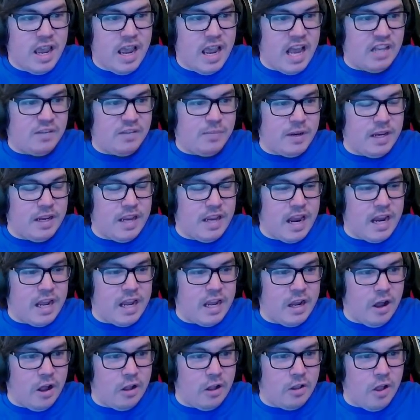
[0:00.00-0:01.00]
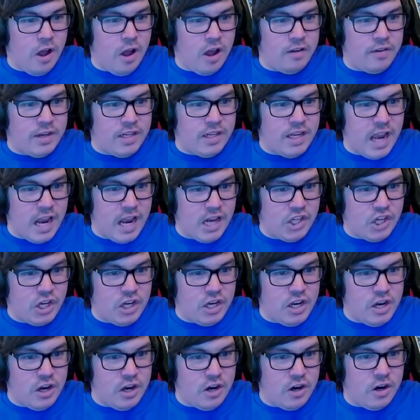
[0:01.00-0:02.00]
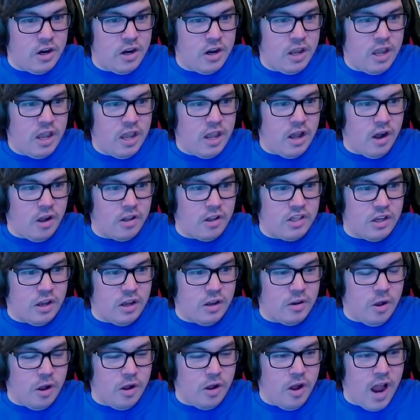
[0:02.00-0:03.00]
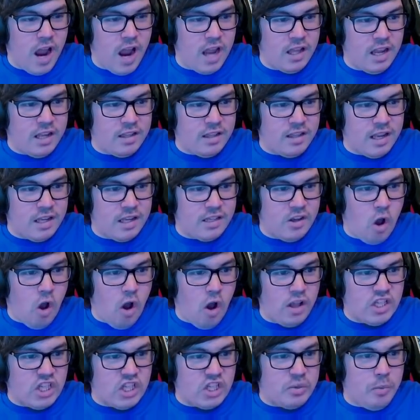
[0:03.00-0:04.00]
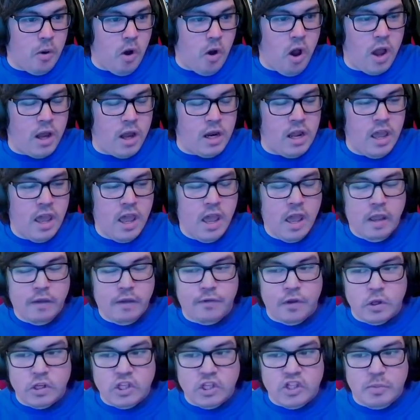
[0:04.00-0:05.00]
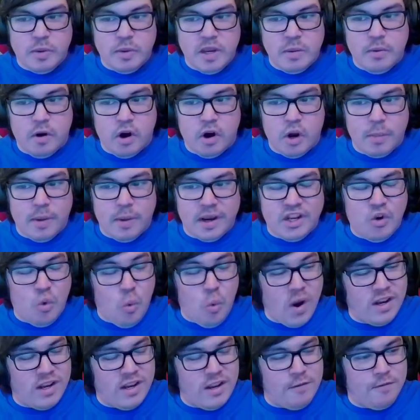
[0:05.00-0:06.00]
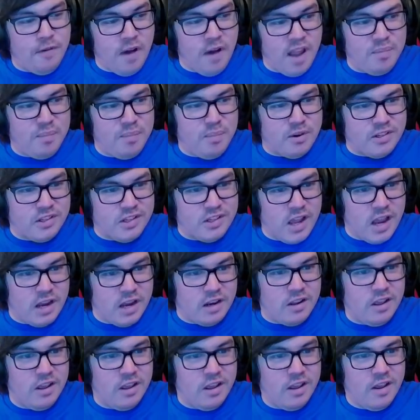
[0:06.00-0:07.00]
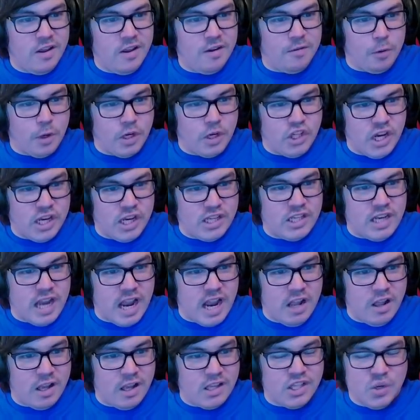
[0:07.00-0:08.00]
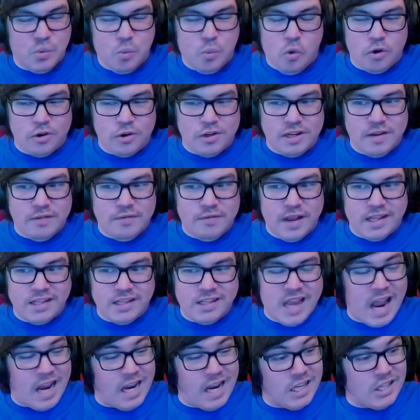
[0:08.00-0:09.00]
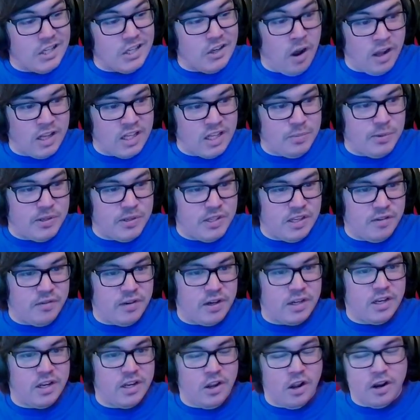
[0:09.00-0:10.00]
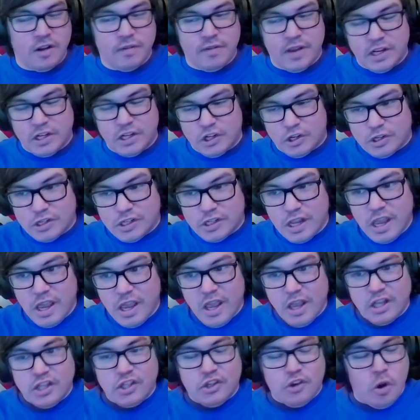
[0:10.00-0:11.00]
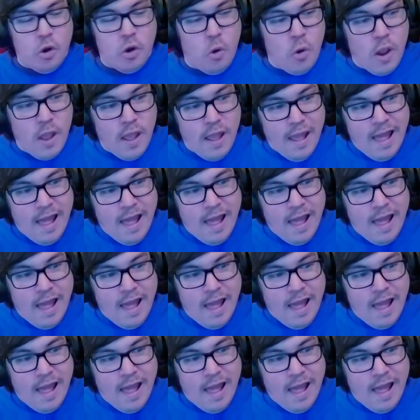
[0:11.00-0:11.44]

has been getting a lot of attention here. I'll, I'll, I'll highlight this. On spawn, fill speed bar by 25% for adjacent allies in war defense, and it's not specific to Young Avengers. So